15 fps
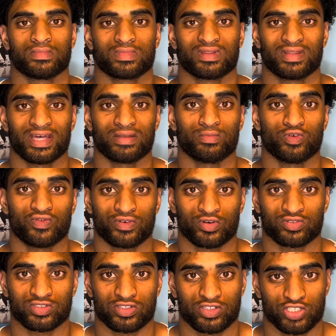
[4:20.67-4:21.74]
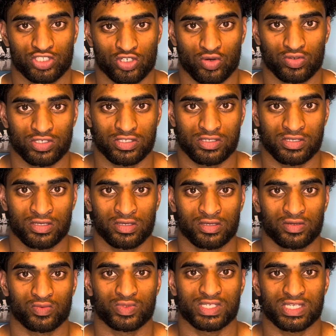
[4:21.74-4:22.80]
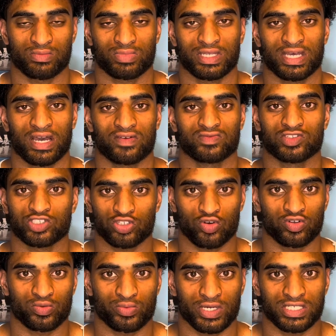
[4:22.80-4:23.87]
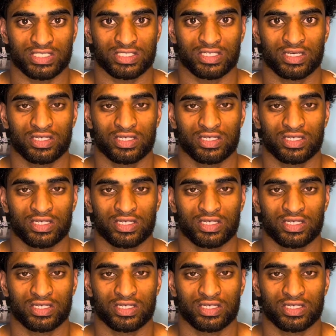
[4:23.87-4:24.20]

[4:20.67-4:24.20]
Then moving on to the shoulders, we simply have the shoulder press.